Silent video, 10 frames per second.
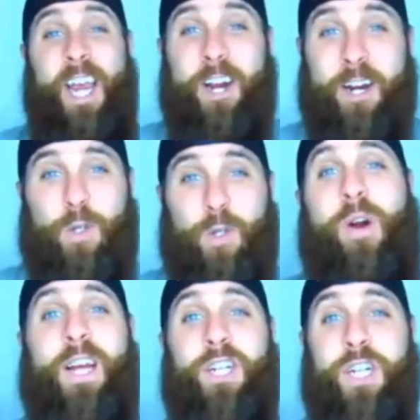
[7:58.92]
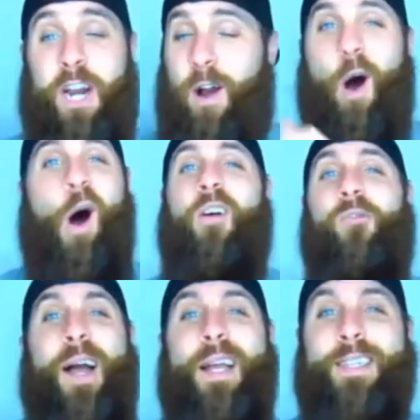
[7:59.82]
to treybearor.com and
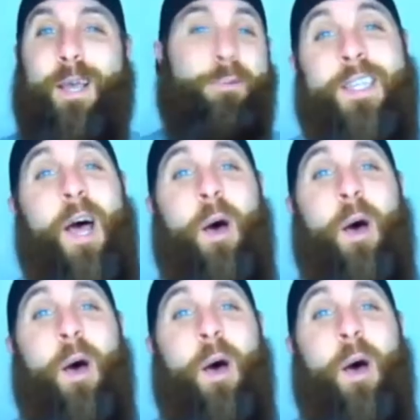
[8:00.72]
sign up for his